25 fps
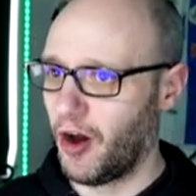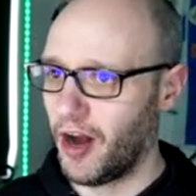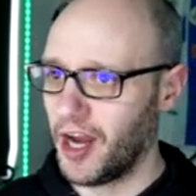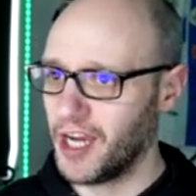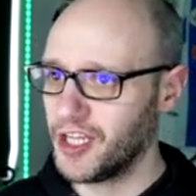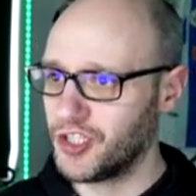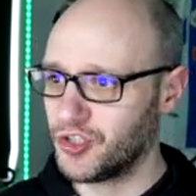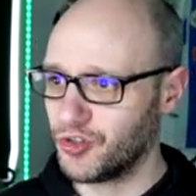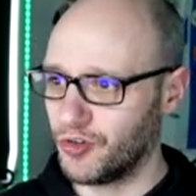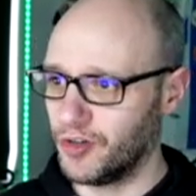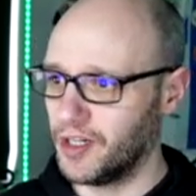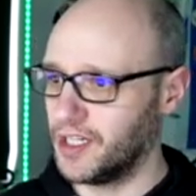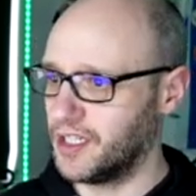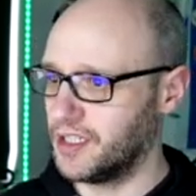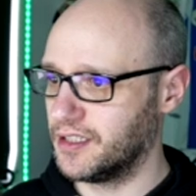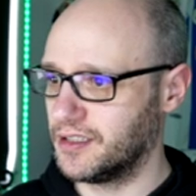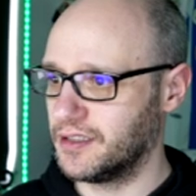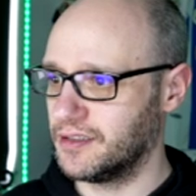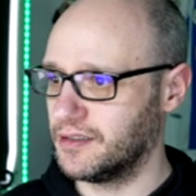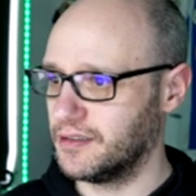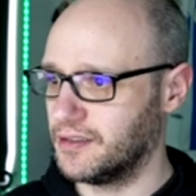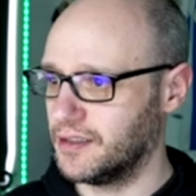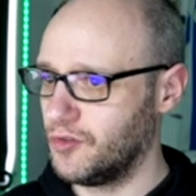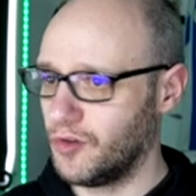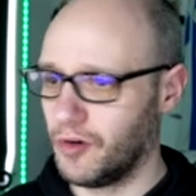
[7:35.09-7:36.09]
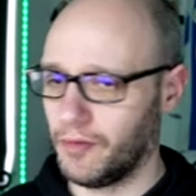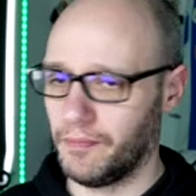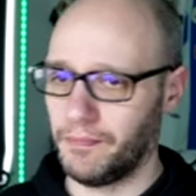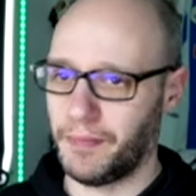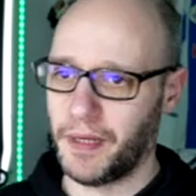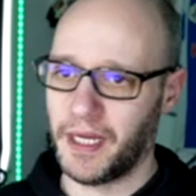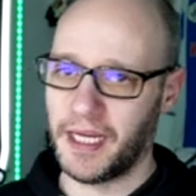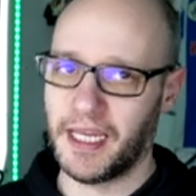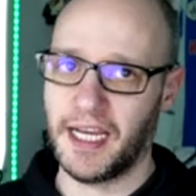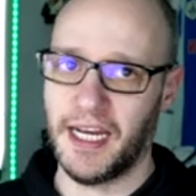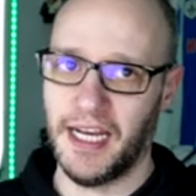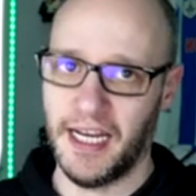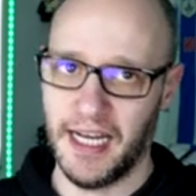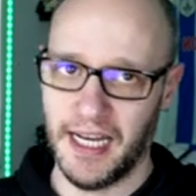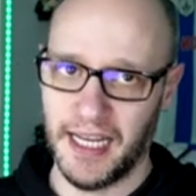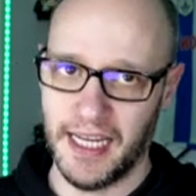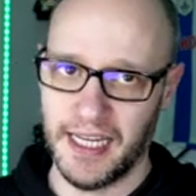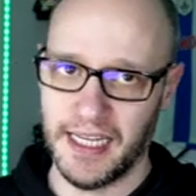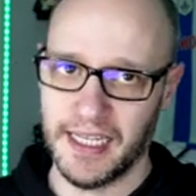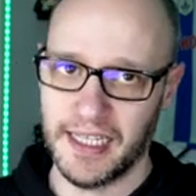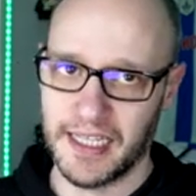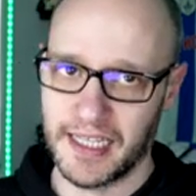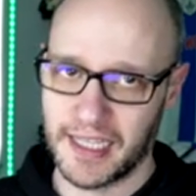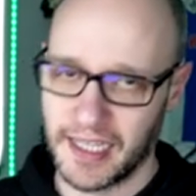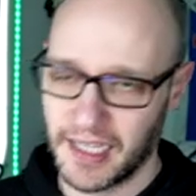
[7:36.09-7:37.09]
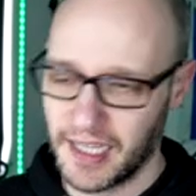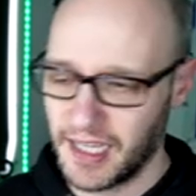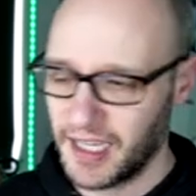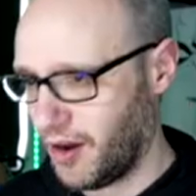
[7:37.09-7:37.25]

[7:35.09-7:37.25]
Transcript: I joined not picking a league,